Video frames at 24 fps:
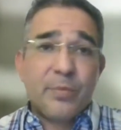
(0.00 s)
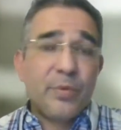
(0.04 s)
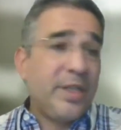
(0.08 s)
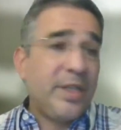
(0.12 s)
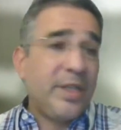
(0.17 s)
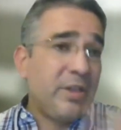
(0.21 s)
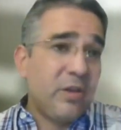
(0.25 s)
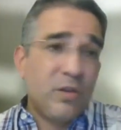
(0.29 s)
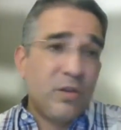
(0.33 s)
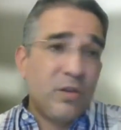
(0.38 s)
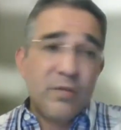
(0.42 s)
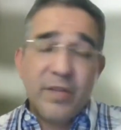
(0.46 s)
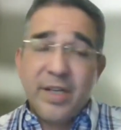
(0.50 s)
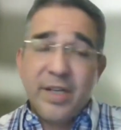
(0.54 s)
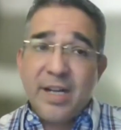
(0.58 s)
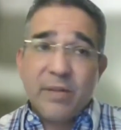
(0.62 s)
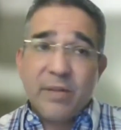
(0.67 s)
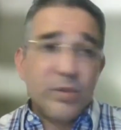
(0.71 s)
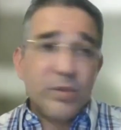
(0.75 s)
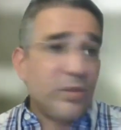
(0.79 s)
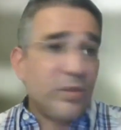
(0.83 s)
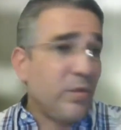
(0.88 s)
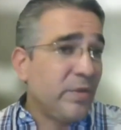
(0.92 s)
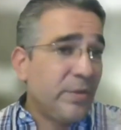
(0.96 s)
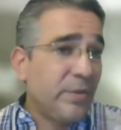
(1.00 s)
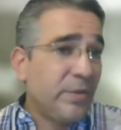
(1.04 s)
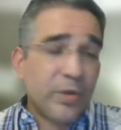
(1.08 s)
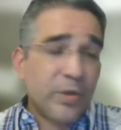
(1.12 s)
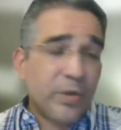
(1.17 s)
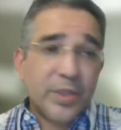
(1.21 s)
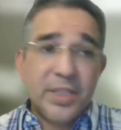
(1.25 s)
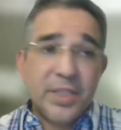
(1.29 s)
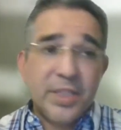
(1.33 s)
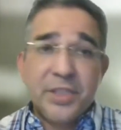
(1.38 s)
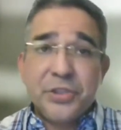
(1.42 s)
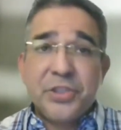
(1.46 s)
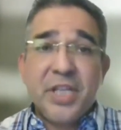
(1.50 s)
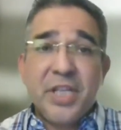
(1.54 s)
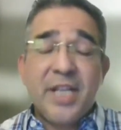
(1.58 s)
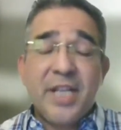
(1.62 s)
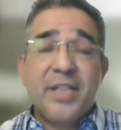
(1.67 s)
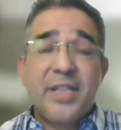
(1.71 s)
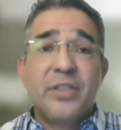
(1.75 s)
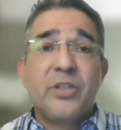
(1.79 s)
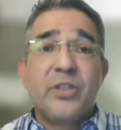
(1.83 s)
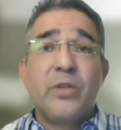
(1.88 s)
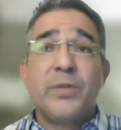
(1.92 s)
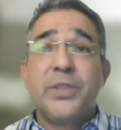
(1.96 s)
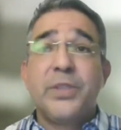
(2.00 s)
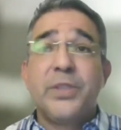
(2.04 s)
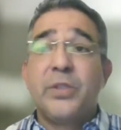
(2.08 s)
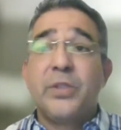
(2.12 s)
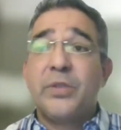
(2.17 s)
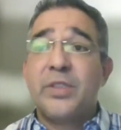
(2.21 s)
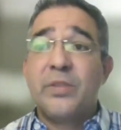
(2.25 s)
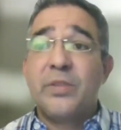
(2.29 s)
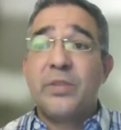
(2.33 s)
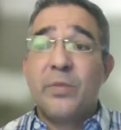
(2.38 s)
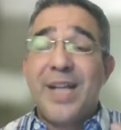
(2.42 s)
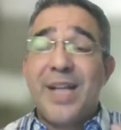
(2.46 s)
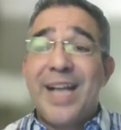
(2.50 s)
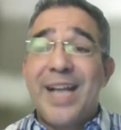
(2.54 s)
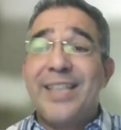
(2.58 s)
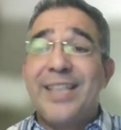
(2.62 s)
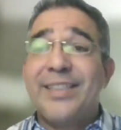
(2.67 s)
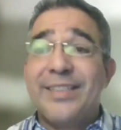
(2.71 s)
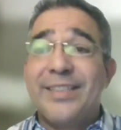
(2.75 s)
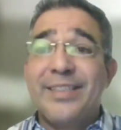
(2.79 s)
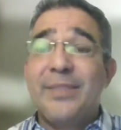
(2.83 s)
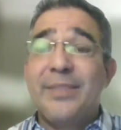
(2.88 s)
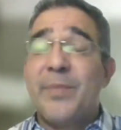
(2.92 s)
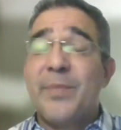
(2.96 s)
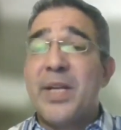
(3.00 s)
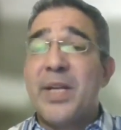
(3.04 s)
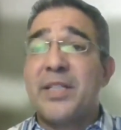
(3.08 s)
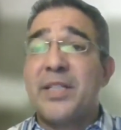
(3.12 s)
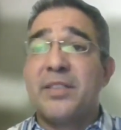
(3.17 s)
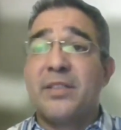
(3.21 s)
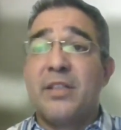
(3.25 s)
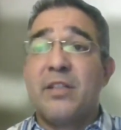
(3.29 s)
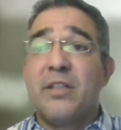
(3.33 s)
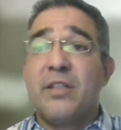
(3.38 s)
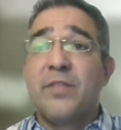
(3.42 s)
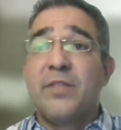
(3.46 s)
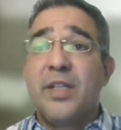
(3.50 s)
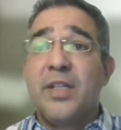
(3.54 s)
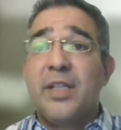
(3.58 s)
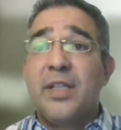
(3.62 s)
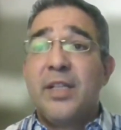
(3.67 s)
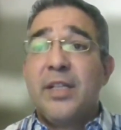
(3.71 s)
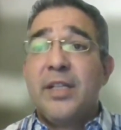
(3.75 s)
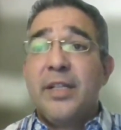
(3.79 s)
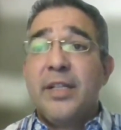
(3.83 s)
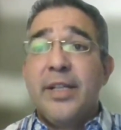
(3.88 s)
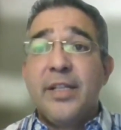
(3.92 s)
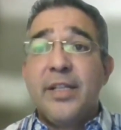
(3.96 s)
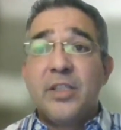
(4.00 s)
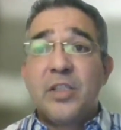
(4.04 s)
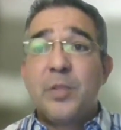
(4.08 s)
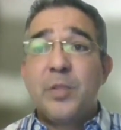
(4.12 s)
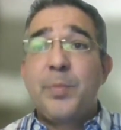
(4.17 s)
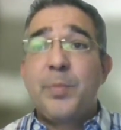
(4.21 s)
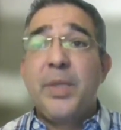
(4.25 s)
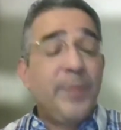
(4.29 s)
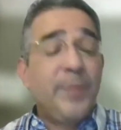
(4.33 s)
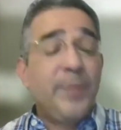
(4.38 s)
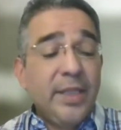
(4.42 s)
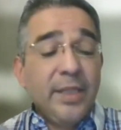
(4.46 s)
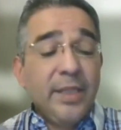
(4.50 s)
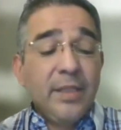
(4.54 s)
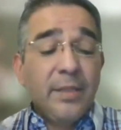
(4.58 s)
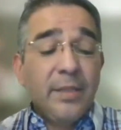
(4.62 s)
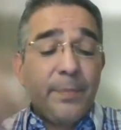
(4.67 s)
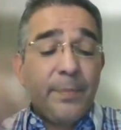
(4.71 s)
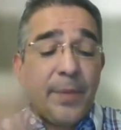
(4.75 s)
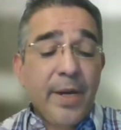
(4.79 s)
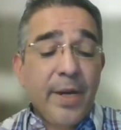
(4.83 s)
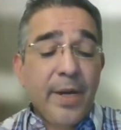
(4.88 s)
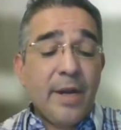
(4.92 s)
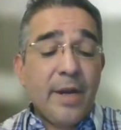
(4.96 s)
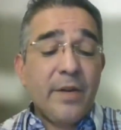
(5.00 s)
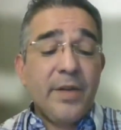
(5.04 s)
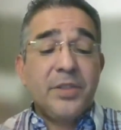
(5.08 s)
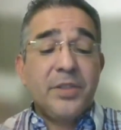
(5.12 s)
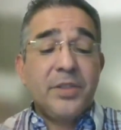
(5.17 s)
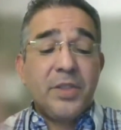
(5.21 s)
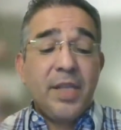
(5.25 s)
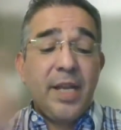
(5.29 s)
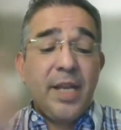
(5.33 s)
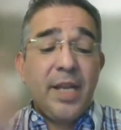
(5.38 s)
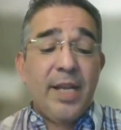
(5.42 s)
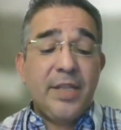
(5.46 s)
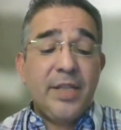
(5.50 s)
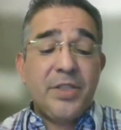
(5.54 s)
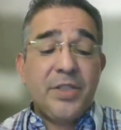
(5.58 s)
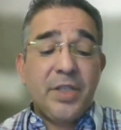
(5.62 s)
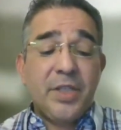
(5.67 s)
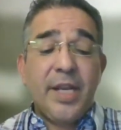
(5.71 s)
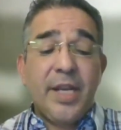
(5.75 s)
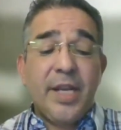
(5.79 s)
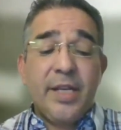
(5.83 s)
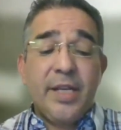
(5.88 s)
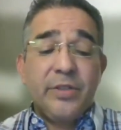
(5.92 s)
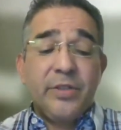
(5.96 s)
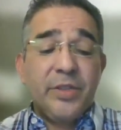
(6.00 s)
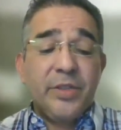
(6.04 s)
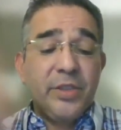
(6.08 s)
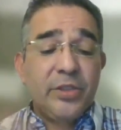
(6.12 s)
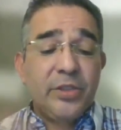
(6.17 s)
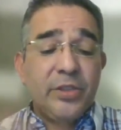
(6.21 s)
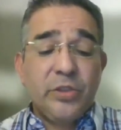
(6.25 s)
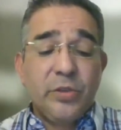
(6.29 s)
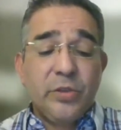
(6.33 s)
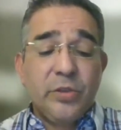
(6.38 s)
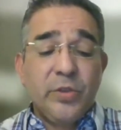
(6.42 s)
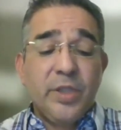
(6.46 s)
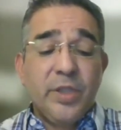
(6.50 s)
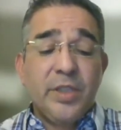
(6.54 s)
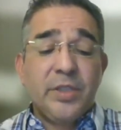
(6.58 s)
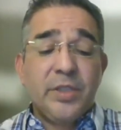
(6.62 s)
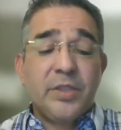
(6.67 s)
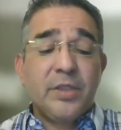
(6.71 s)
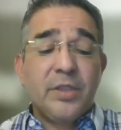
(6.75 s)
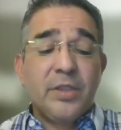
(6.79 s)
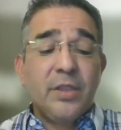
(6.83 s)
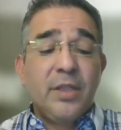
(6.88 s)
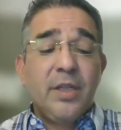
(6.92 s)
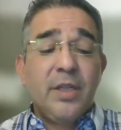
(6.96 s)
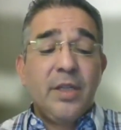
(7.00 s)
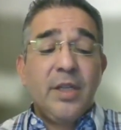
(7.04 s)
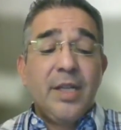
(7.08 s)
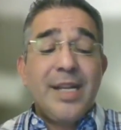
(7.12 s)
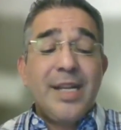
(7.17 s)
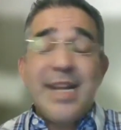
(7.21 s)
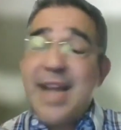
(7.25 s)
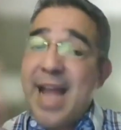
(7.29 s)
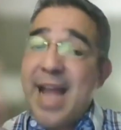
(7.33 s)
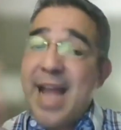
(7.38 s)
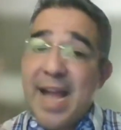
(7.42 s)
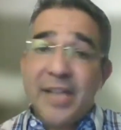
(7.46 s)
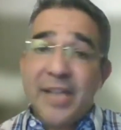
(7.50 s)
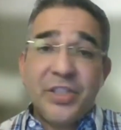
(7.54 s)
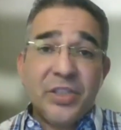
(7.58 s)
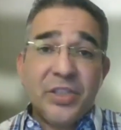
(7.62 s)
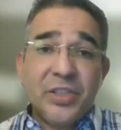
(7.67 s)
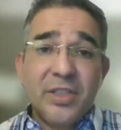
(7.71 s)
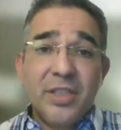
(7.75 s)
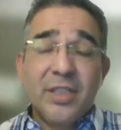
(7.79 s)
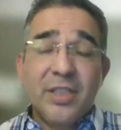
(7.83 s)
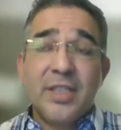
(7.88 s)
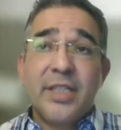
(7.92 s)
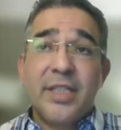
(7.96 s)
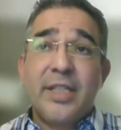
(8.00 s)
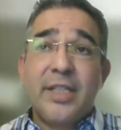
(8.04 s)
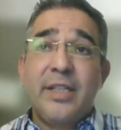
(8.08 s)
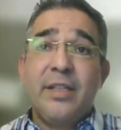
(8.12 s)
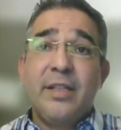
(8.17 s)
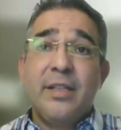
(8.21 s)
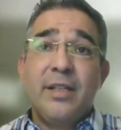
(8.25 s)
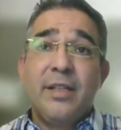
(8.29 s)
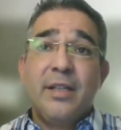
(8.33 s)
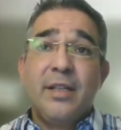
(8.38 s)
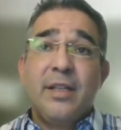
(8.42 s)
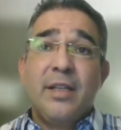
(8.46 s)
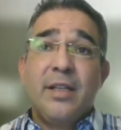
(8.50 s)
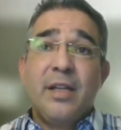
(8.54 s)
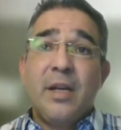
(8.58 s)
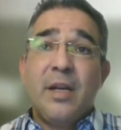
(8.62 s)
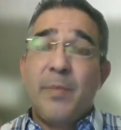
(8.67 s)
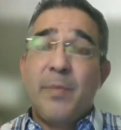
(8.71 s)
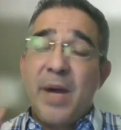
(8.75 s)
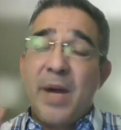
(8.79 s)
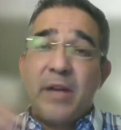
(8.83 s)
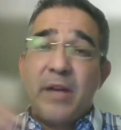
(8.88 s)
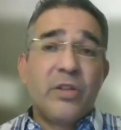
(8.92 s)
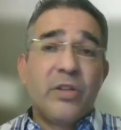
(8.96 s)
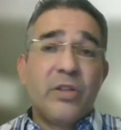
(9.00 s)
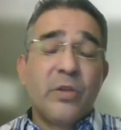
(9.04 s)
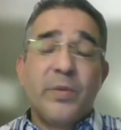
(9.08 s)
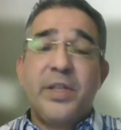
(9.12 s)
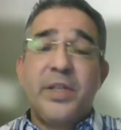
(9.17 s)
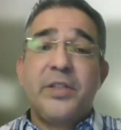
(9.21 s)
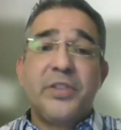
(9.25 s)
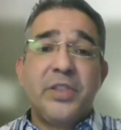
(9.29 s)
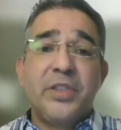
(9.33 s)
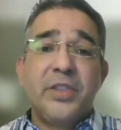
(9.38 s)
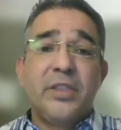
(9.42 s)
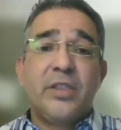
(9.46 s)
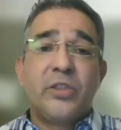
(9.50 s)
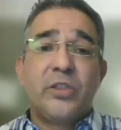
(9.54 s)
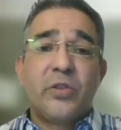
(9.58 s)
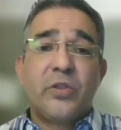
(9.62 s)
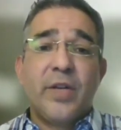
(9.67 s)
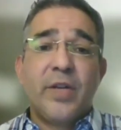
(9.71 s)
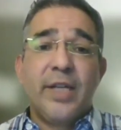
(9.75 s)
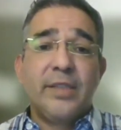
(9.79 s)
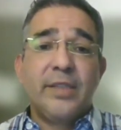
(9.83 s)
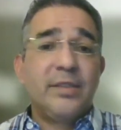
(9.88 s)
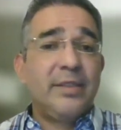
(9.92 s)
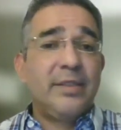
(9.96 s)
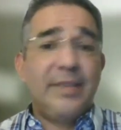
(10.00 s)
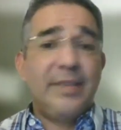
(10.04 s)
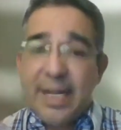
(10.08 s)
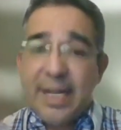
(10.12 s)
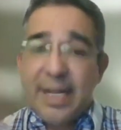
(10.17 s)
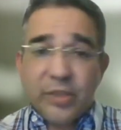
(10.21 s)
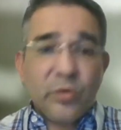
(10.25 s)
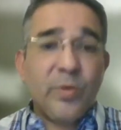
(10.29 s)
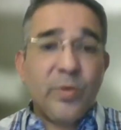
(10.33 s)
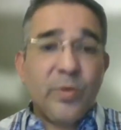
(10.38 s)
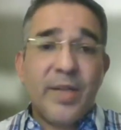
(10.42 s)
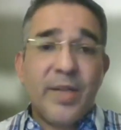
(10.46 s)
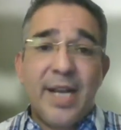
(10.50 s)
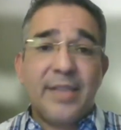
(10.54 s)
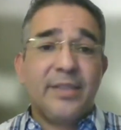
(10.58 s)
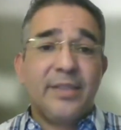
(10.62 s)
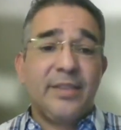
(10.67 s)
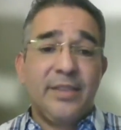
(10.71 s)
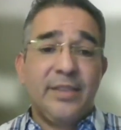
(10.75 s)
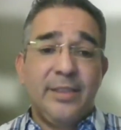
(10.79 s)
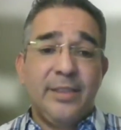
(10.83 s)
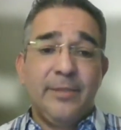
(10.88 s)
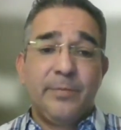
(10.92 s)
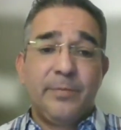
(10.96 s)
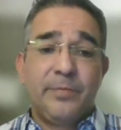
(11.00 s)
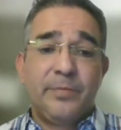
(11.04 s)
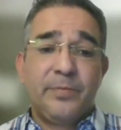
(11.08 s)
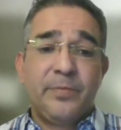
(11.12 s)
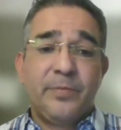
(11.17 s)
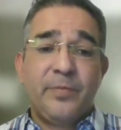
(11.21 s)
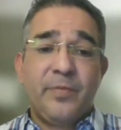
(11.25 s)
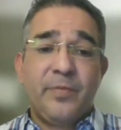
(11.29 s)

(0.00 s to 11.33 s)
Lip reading: Pre-COVID, I was only working in San Antonio. So what I see myself is speaking to parents, educators, and students nationally about careers in the trades. That's what I see.